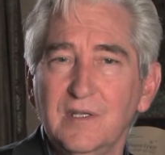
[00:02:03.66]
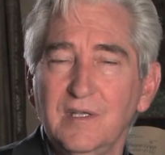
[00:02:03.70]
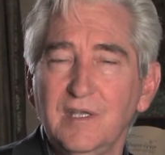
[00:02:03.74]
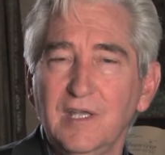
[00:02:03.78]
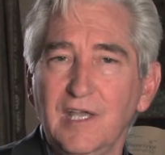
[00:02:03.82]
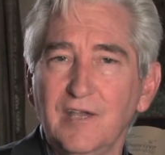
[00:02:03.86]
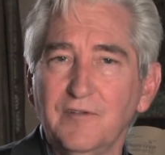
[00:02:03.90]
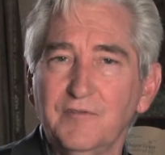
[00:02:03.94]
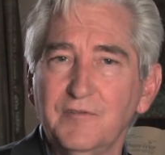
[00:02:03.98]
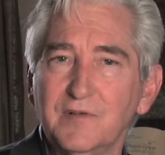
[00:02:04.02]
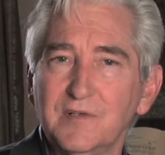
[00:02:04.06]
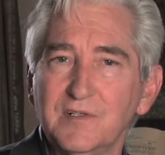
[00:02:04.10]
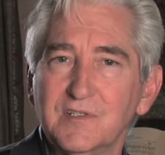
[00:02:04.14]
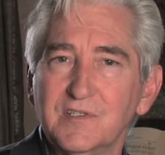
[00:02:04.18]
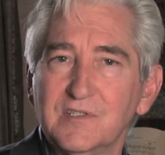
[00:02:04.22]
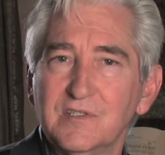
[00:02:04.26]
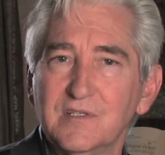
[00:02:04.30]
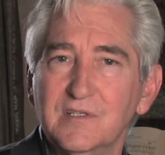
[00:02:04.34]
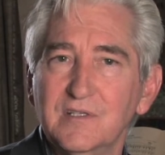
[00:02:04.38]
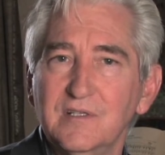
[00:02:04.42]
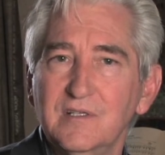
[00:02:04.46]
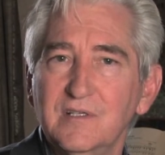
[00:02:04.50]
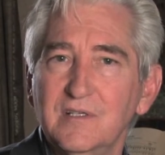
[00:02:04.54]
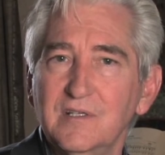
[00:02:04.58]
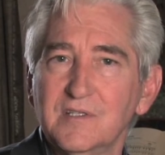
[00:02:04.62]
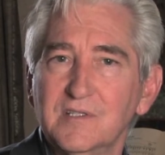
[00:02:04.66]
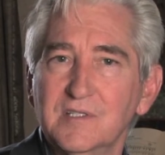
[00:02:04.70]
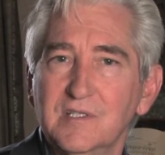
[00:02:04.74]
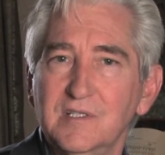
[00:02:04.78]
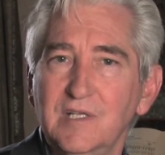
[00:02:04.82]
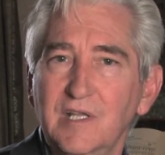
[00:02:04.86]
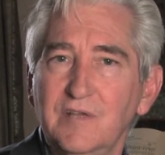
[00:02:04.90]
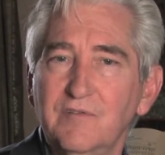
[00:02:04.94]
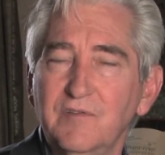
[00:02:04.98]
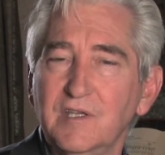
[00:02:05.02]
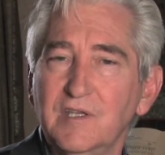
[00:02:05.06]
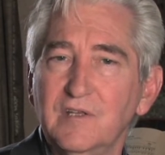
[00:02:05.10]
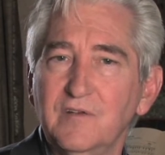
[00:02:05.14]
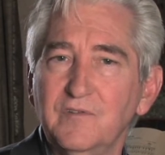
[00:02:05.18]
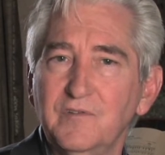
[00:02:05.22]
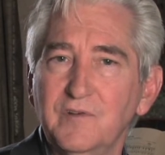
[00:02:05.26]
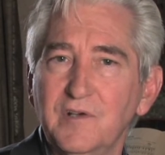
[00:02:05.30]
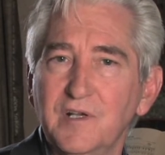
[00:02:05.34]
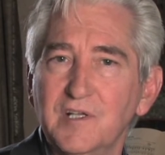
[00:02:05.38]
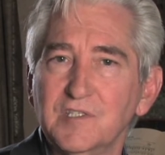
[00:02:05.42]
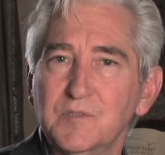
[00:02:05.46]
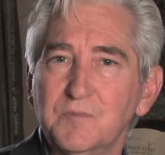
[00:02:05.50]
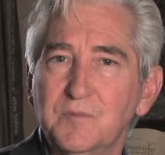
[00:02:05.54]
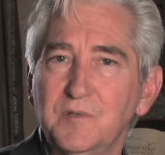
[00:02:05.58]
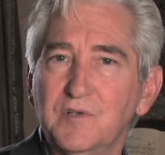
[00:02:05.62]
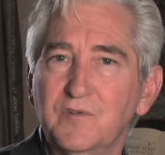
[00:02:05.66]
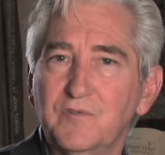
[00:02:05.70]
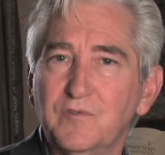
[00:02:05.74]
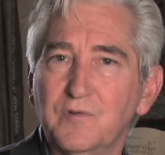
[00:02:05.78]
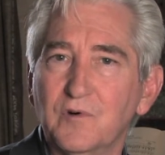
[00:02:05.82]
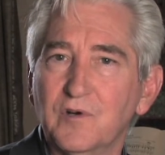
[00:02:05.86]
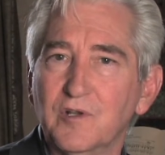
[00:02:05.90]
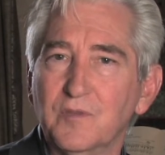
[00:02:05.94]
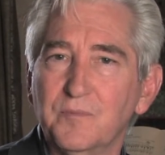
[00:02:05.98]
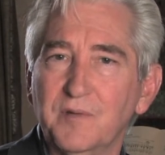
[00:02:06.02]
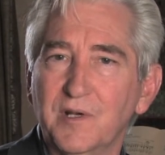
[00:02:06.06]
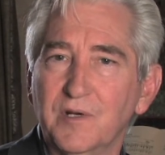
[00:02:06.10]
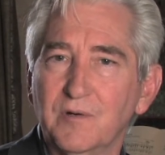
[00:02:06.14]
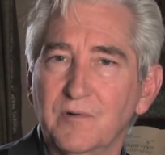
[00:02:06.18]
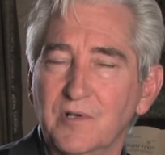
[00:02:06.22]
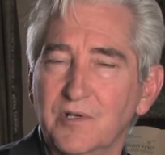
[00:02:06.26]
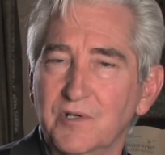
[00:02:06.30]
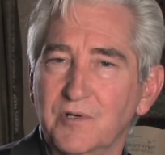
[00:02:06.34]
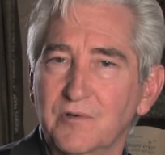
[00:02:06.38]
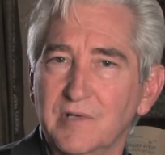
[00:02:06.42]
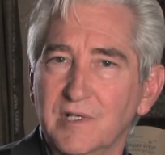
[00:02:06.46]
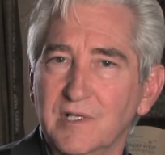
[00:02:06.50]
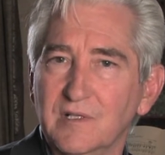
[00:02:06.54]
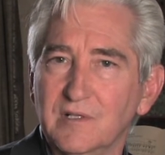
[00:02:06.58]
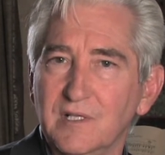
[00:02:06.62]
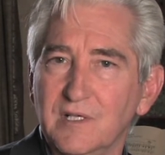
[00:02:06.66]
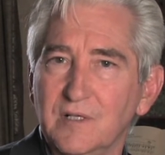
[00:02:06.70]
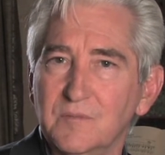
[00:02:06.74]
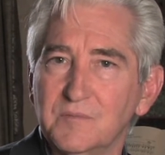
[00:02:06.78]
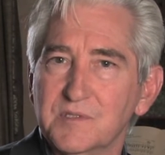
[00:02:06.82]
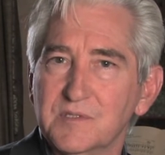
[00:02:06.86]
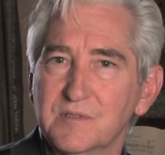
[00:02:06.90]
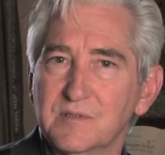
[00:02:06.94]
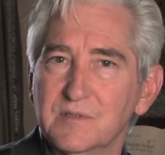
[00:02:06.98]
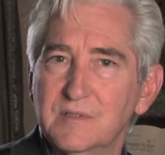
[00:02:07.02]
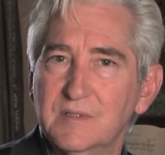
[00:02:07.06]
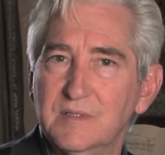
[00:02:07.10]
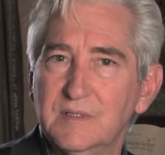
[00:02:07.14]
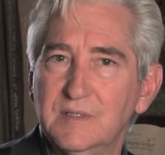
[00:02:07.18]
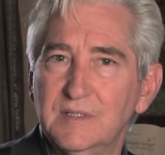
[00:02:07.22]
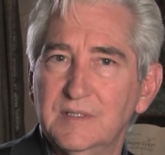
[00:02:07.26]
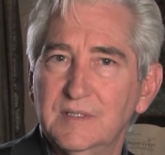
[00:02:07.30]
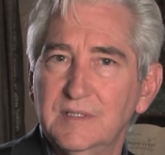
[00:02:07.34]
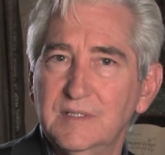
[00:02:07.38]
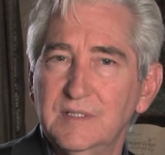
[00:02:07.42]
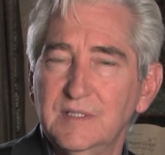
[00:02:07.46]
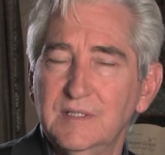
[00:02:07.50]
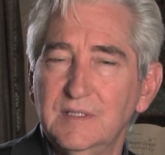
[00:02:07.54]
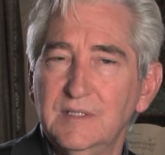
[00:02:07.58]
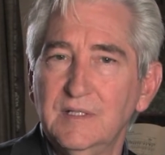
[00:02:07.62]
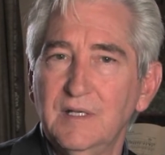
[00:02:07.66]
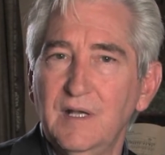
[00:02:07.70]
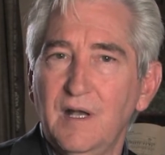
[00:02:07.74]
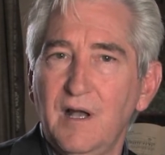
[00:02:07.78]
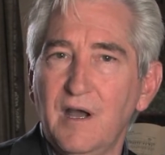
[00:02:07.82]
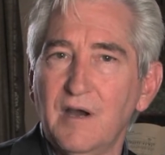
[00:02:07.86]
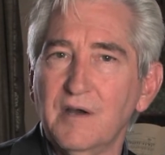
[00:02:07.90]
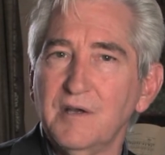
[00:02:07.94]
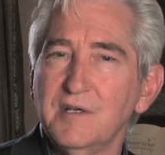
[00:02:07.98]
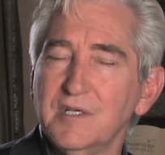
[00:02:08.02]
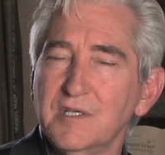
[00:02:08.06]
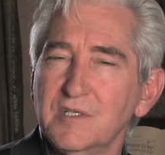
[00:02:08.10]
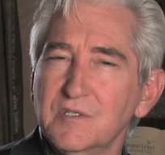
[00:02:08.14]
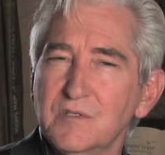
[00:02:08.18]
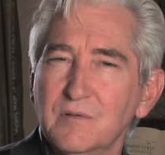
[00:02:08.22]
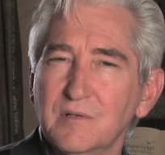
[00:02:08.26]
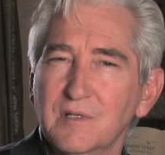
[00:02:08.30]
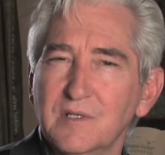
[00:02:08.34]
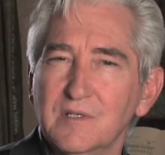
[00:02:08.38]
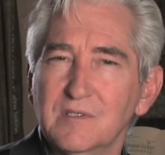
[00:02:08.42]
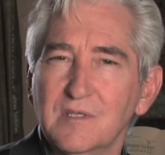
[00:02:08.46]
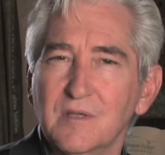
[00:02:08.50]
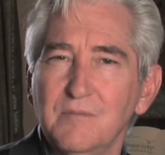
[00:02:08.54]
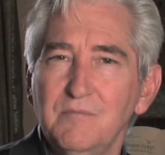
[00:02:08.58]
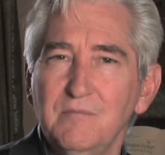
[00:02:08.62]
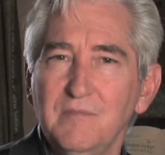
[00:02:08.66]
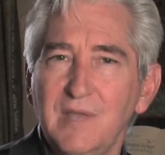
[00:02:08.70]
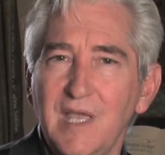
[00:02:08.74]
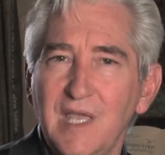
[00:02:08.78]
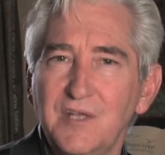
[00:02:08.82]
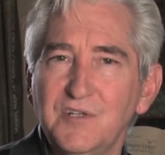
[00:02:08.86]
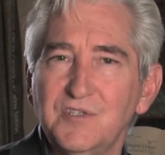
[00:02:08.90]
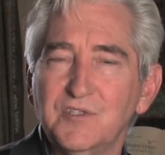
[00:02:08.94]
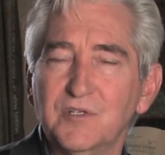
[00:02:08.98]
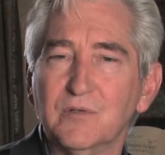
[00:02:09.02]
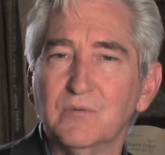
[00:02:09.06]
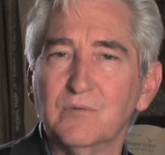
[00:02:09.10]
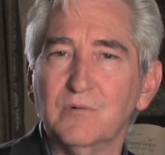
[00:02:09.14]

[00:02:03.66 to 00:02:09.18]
efforts, and significant funds put forth by Rotary clubs. Our district is a major